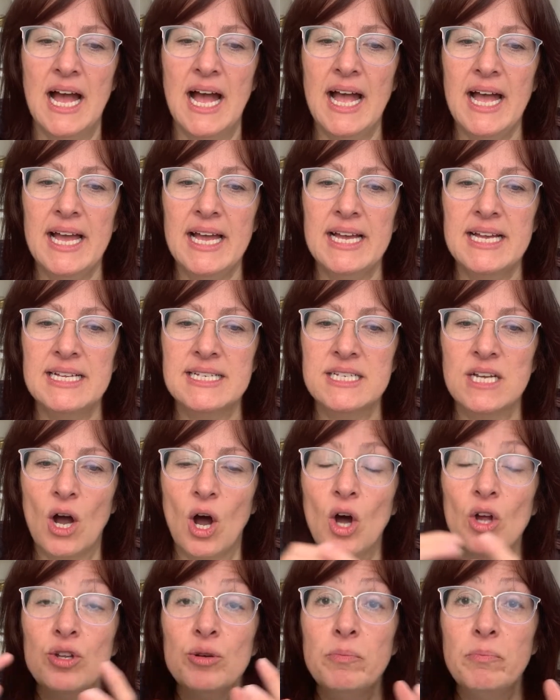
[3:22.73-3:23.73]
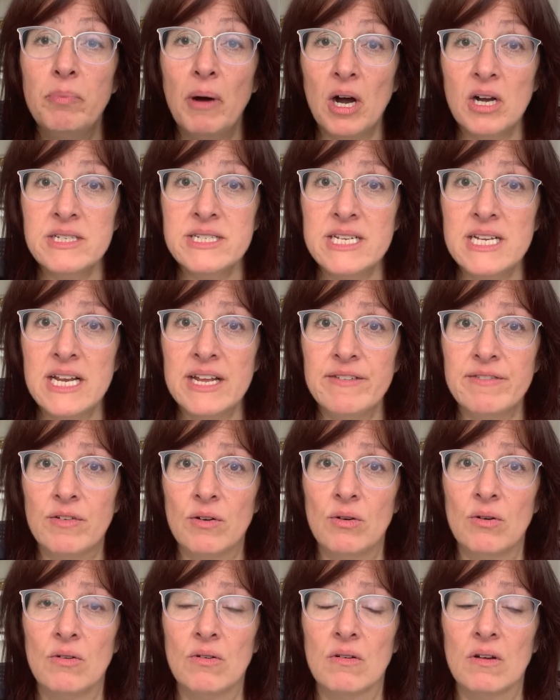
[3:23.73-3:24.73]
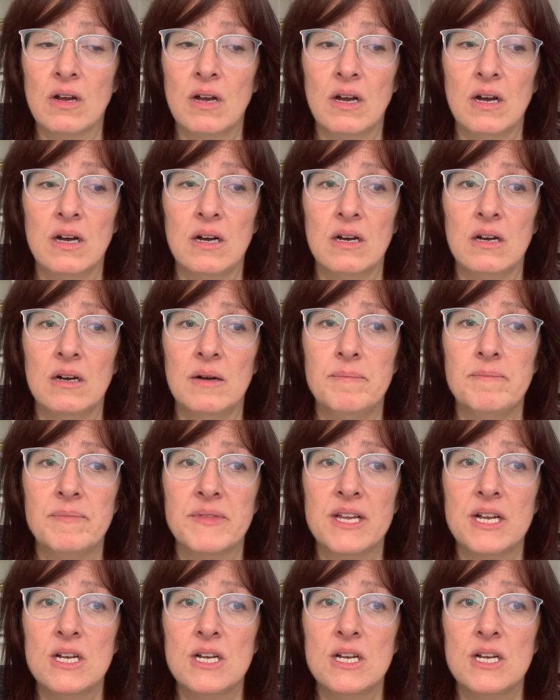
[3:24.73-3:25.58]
and on a body level, um,